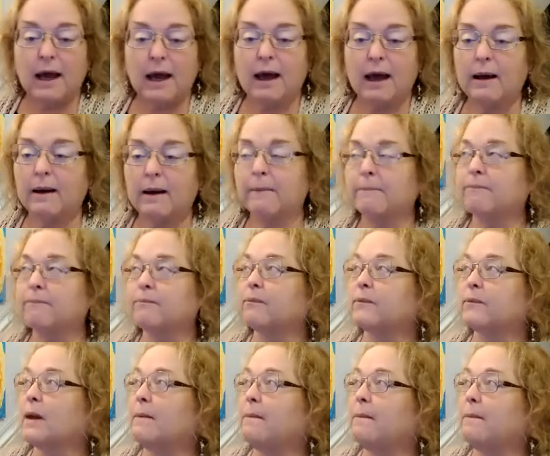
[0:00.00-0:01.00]

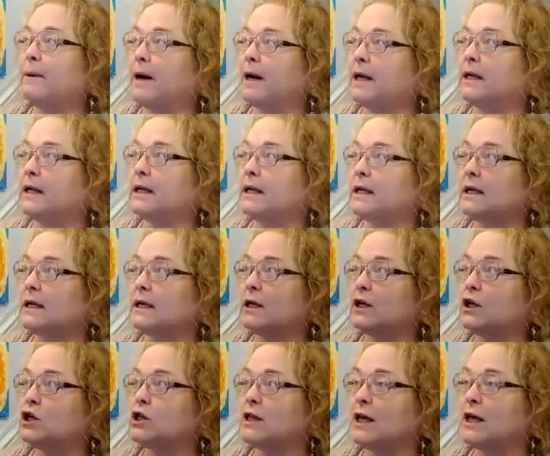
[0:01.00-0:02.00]
But
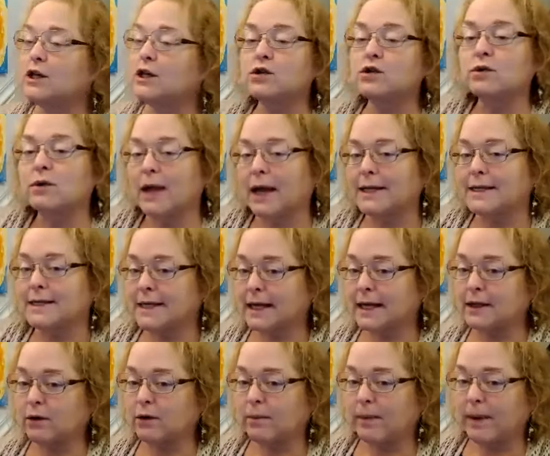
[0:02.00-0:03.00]
they do like to
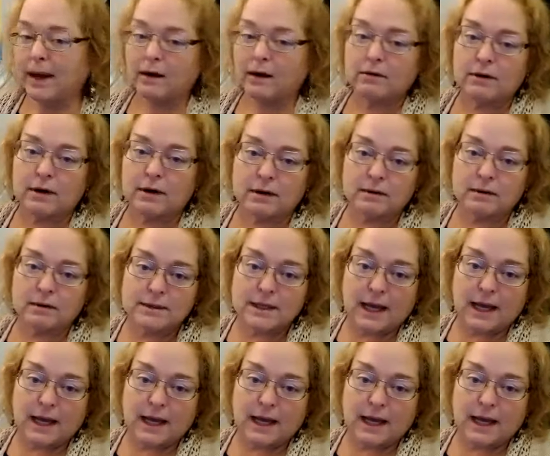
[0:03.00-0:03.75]
get their back rubbed,